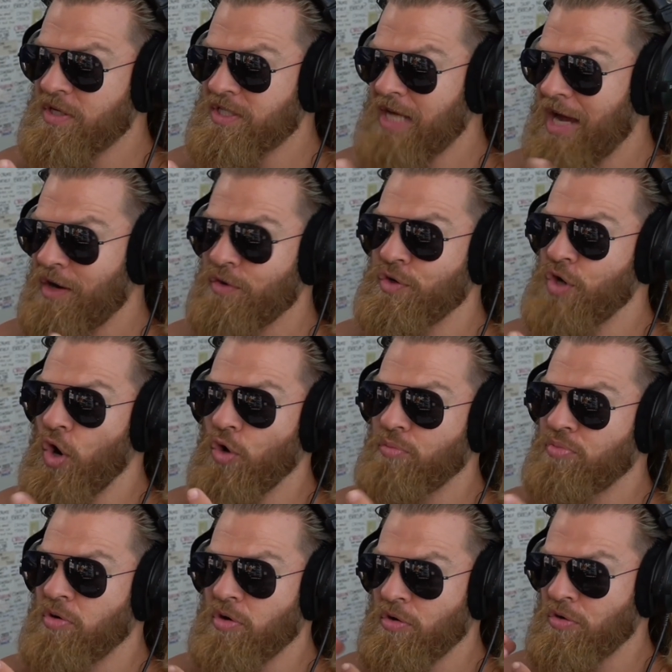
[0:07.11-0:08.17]
desire, no
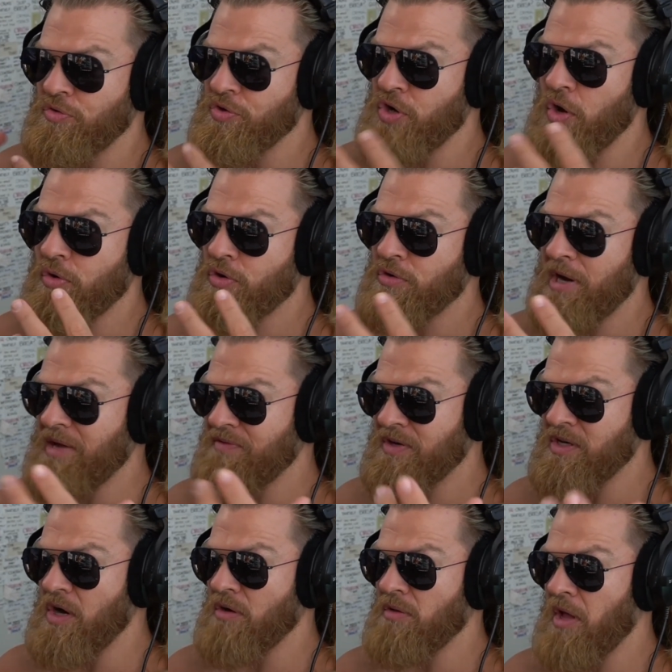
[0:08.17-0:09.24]
pull, no
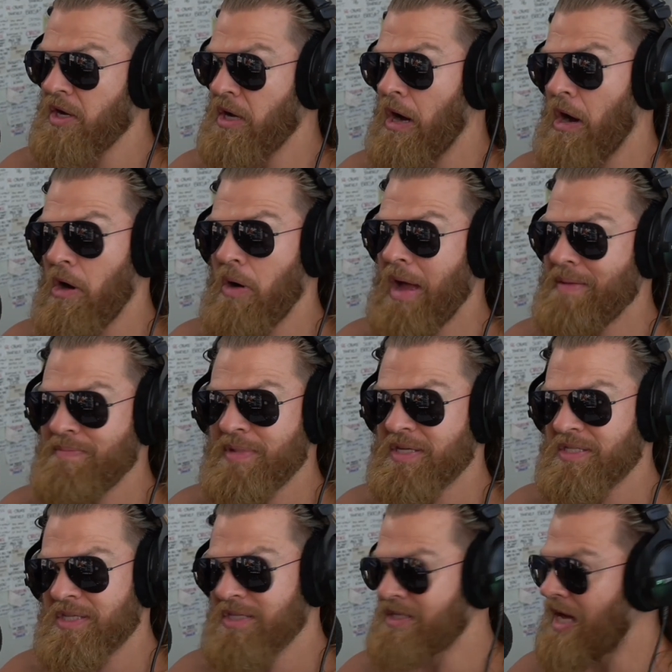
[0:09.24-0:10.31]
craving, no like, oh, I
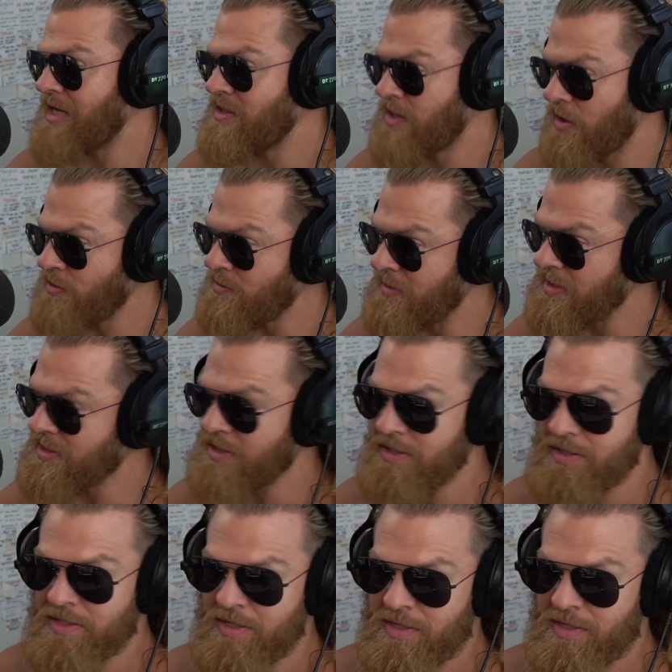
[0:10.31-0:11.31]
miss this. I don't miss it.